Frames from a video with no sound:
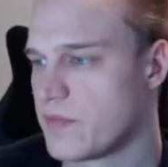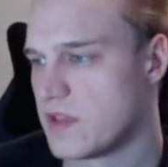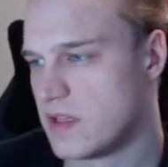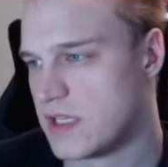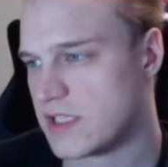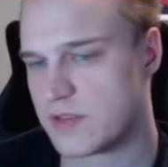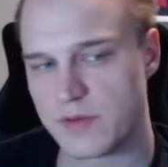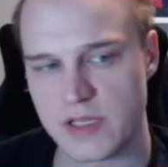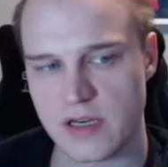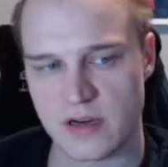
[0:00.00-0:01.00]
These
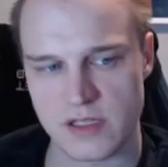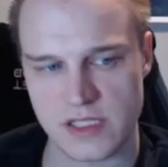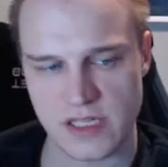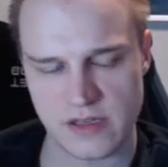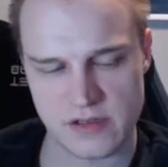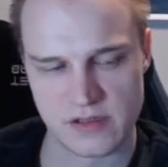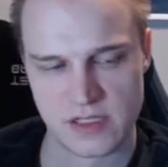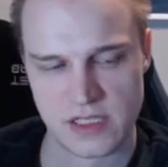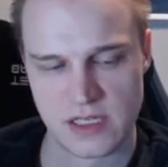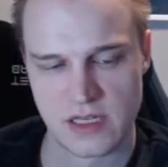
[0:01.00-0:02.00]
three cards here
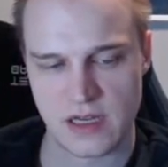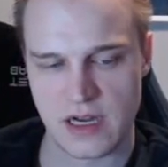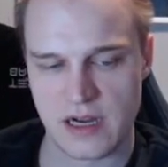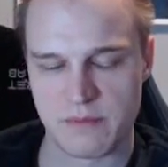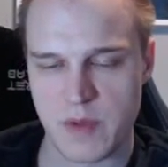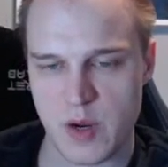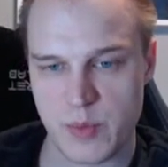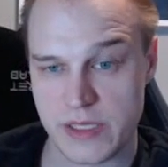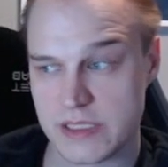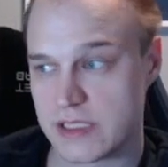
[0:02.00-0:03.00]
are
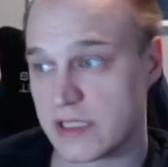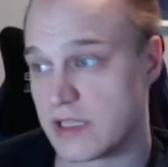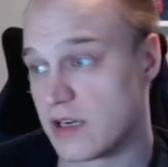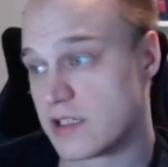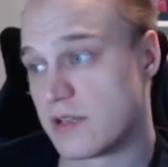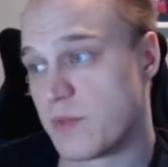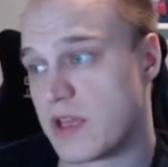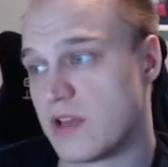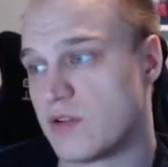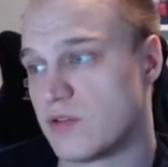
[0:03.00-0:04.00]
basically cards that
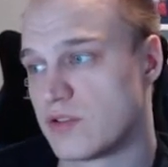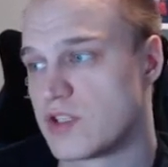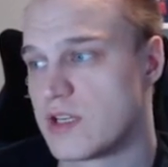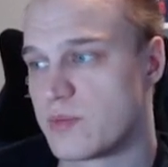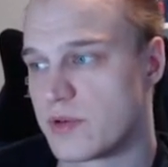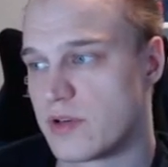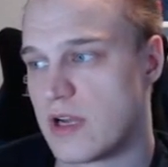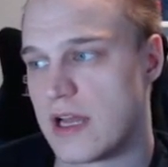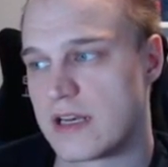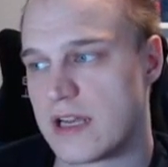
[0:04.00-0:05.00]
make your Null cheaper
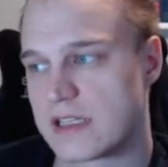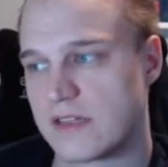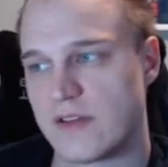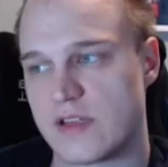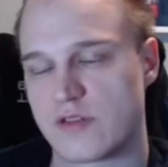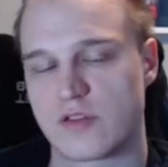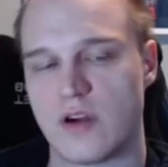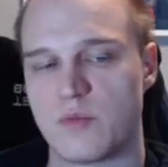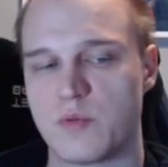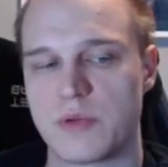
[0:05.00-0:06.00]
and activate your
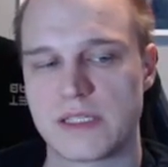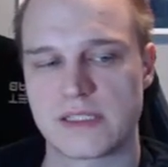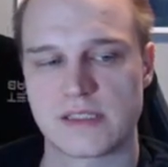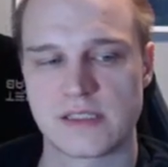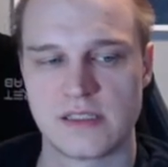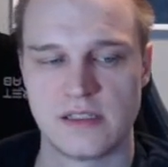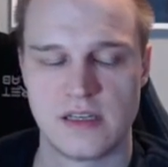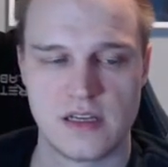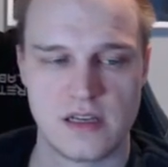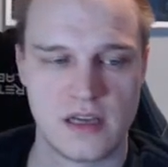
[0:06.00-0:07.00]
combo pieces.
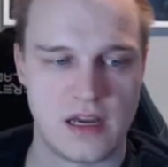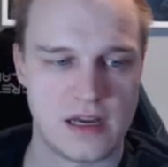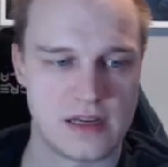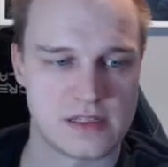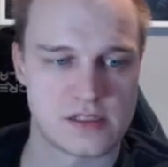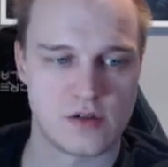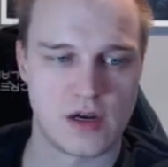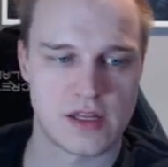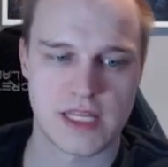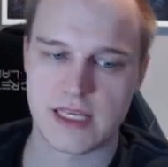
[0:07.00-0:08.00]
So
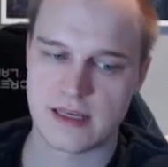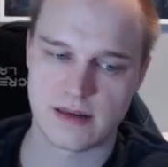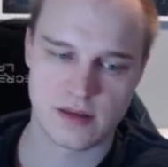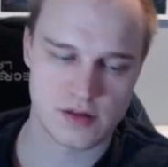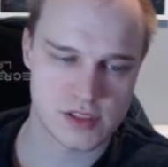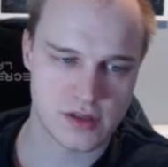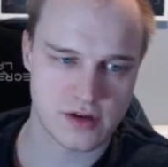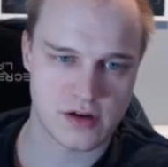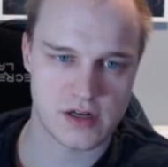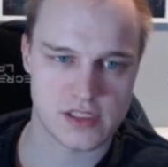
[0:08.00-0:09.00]
I think those are the
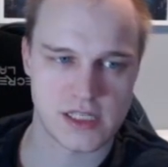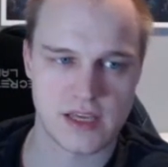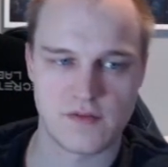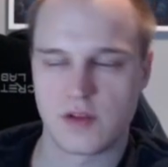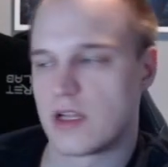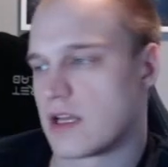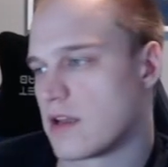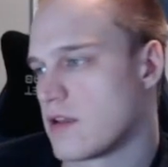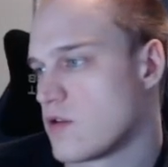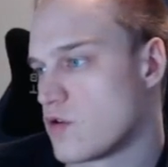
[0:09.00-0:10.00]
cards that give you like
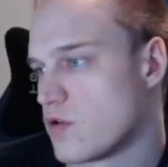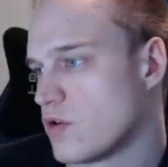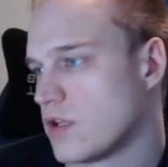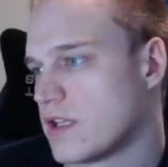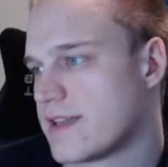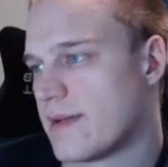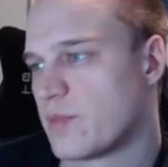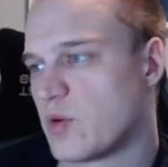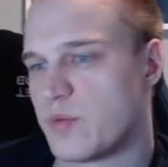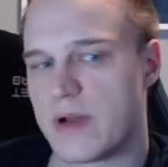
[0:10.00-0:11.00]
your early
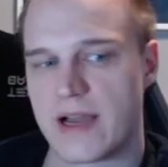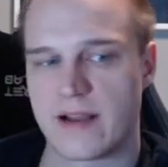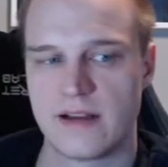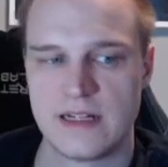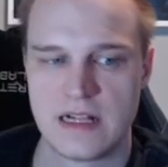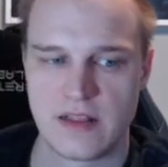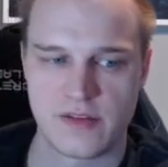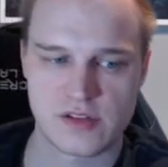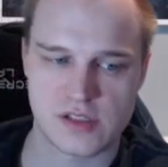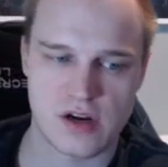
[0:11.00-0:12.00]
tempo back.
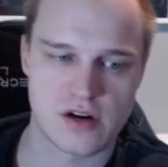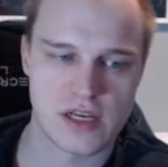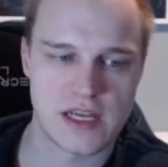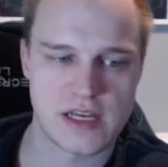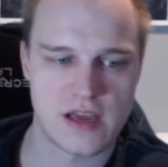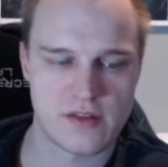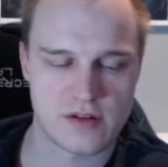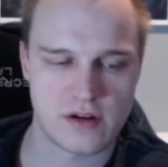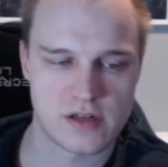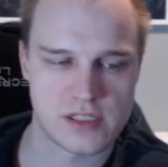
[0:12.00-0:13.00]
There's hardly any other
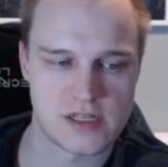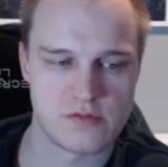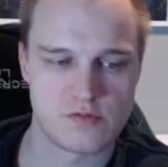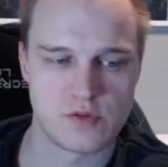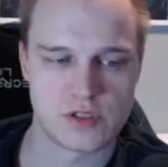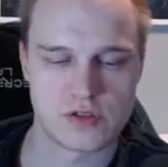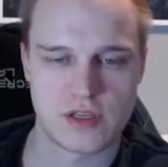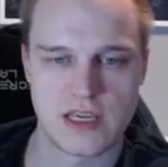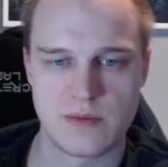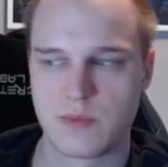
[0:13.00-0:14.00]
cards that you want to
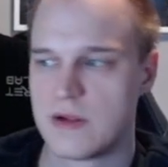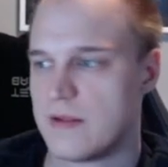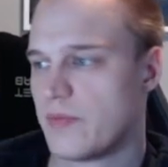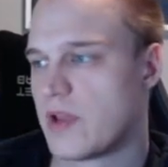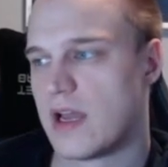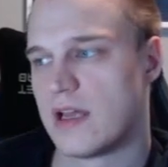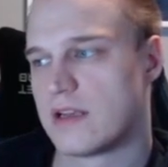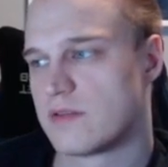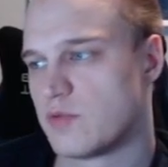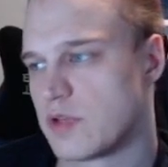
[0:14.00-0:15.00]
keep,
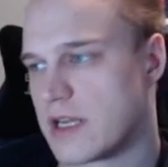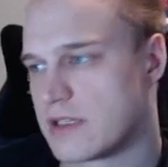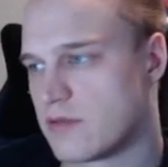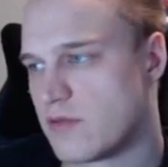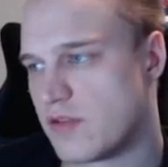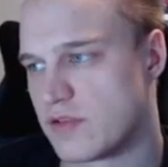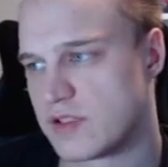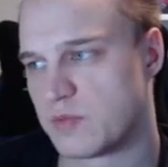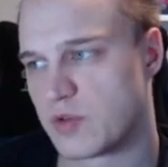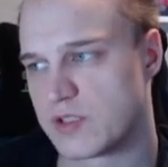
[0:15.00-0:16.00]
and we'll get to
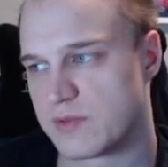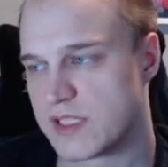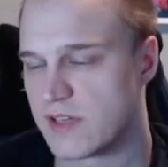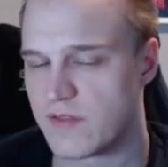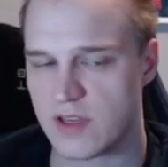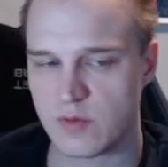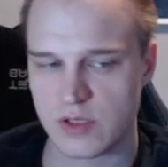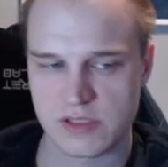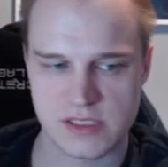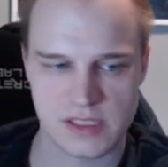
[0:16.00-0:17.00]
those more specific
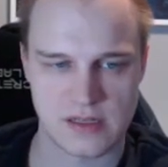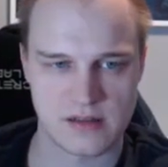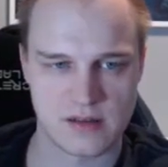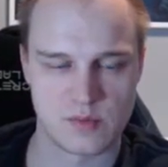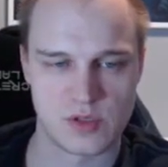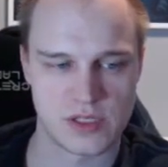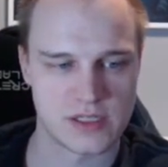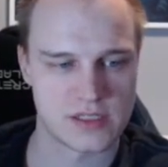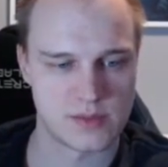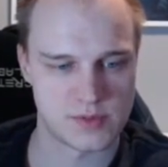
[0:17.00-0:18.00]
ones in the
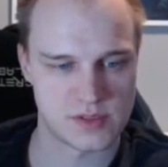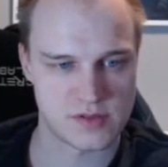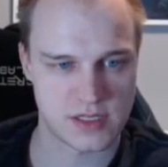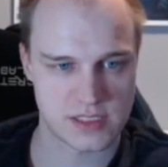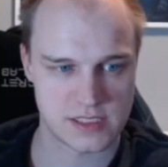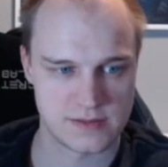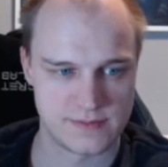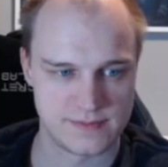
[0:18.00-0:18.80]
mulligan tips and tricks.